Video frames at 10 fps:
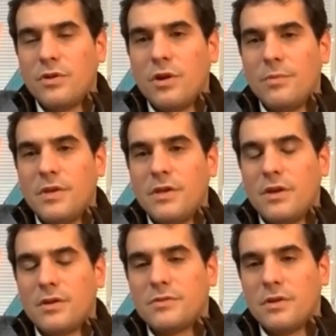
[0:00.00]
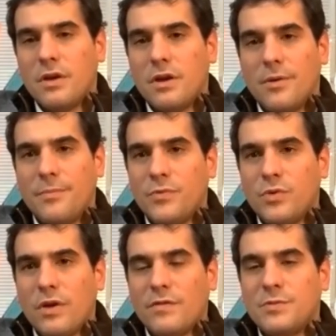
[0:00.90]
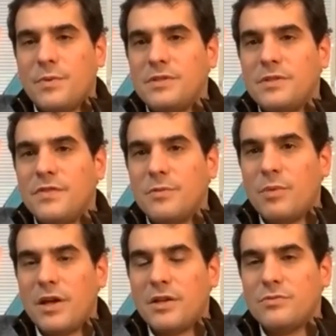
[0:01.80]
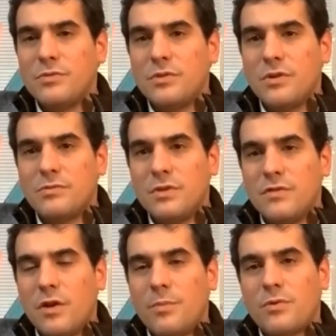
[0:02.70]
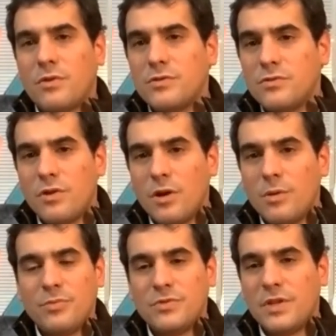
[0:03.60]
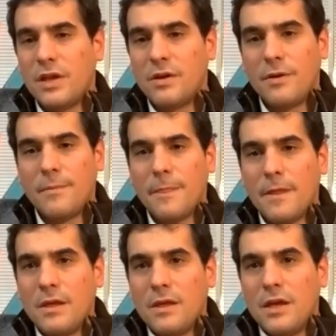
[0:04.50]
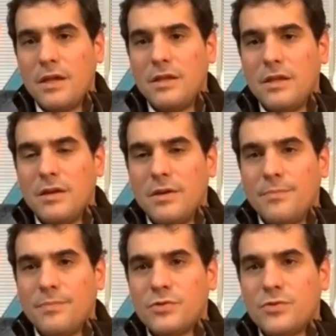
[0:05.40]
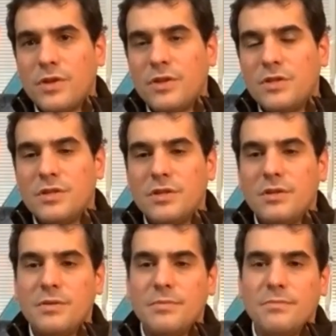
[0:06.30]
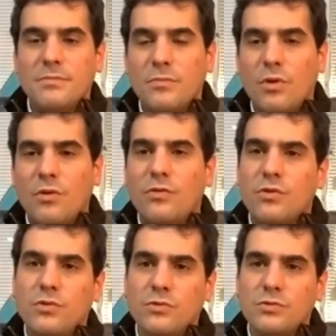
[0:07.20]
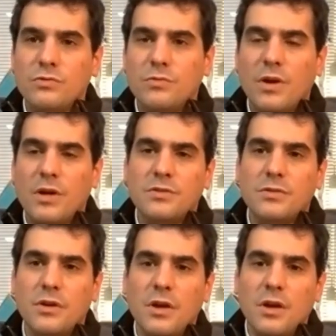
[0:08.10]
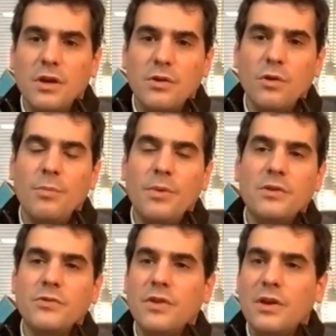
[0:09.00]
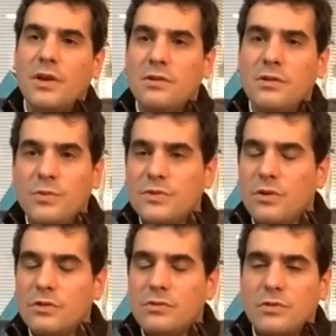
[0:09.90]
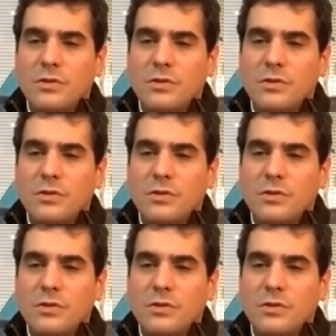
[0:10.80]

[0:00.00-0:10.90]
coming years? Do you have a specific plan to develop across Europe? Is there any strategy more focused towards urban hotel or resorts?